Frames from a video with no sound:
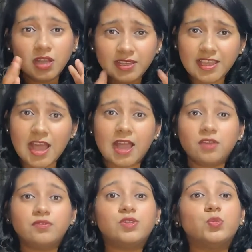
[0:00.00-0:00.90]
a
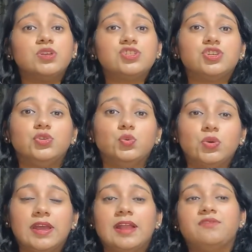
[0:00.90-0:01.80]
gang with which
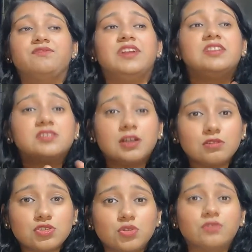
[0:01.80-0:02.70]
you can vent
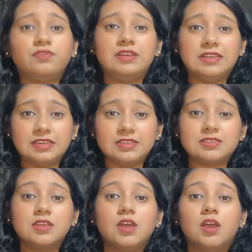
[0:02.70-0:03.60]
out your
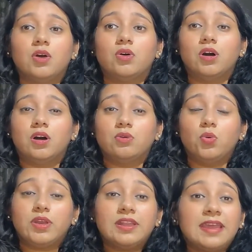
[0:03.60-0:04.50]
feelings,
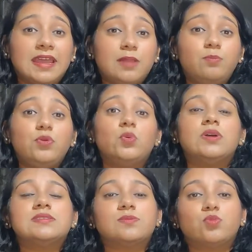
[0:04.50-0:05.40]
who can help you
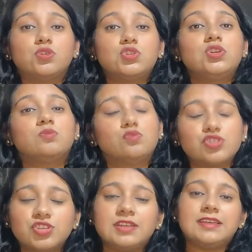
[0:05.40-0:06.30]
and support you
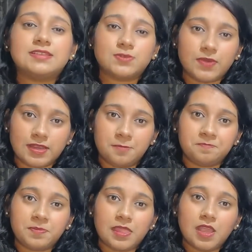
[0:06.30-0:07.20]
emotionally as well.
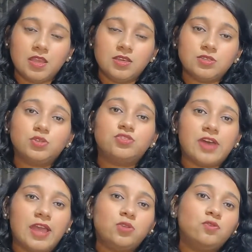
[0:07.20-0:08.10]
So
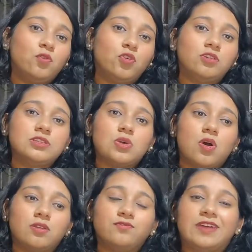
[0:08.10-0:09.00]
try to focus
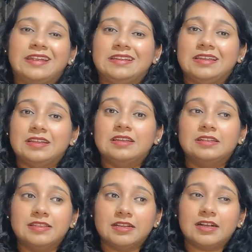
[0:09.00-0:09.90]
on finding
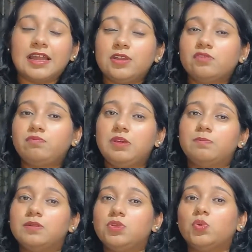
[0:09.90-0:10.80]
the kind of
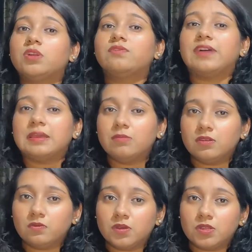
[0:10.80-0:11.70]
people you are
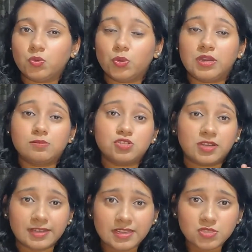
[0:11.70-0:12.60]
vibing with, you are able to
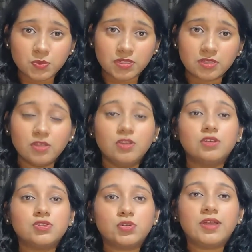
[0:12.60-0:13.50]
connect with,
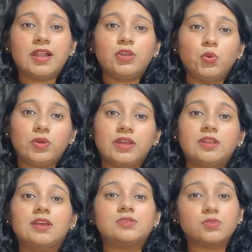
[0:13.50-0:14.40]
so that you
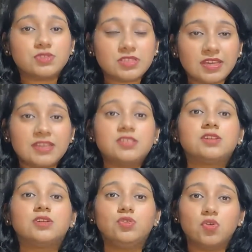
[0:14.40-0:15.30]
can
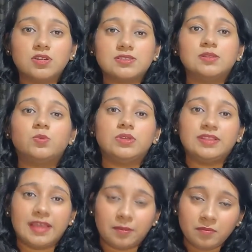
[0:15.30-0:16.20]
associate yourself
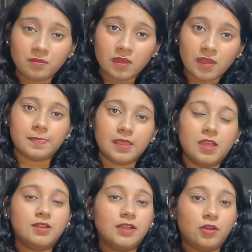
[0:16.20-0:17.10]
with them.
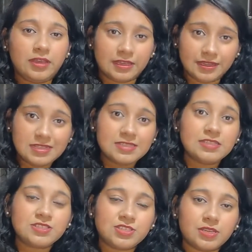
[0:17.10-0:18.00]
Now here is
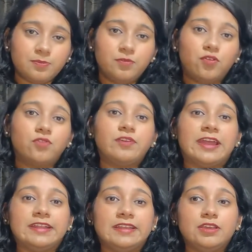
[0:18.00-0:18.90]
a tip for
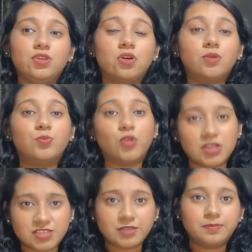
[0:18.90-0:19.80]
finding your
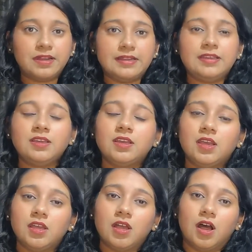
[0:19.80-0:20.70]
project buddy.
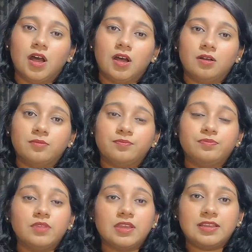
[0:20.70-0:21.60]

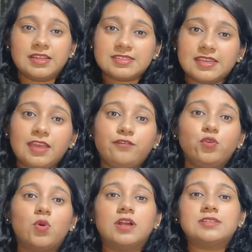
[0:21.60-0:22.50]
Let's say if
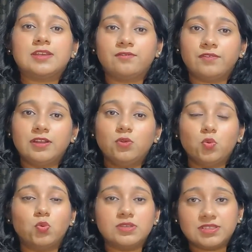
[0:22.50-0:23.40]
you are someone
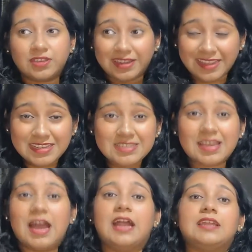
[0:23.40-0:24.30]
who is great
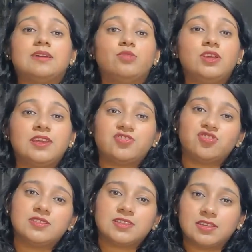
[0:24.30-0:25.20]
at
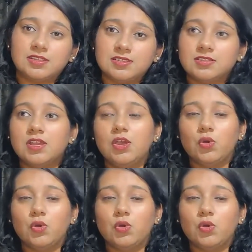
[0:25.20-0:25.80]
communication skills,